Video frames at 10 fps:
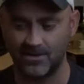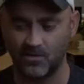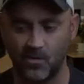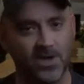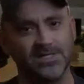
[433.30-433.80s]

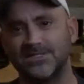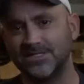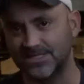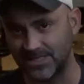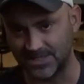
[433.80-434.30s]
what is
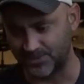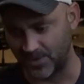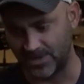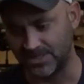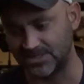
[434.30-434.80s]
this
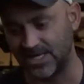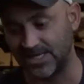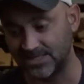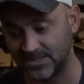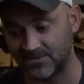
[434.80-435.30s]
experience
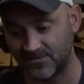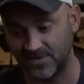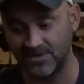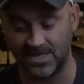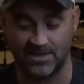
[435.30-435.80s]
like? Does this
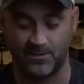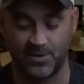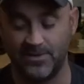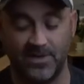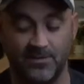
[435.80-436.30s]
feel like a
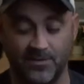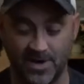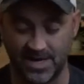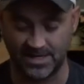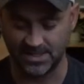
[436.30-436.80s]
premium
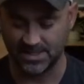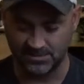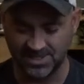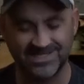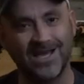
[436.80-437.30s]
brand?
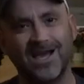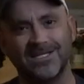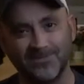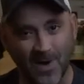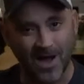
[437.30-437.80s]

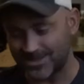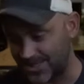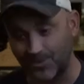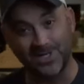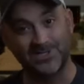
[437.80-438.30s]
Disguised box,
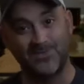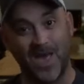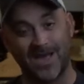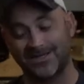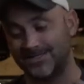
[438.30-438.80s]
I would
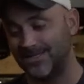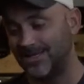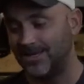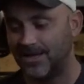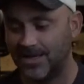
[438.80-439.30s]
expect.
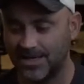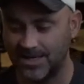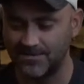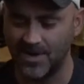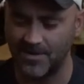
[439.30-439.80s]

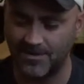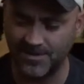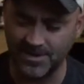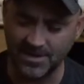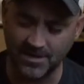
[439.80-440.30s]

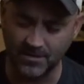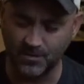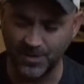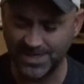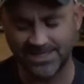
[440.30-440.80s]
The
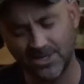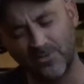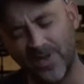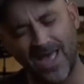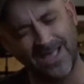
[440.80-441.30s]
retail
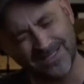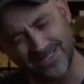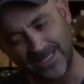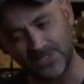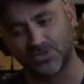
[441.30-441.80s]
bag is
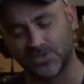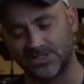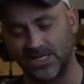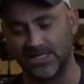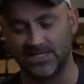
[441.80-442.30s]
an
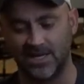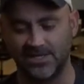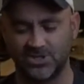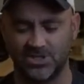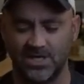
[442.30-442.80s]
interesting
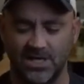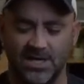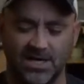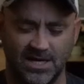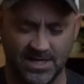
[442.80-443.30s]
touch.
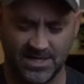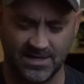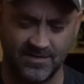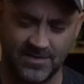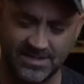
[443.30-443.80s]

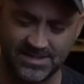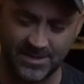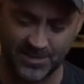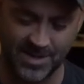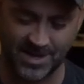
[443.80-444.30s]
The
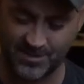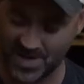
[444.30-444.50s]
Ziploc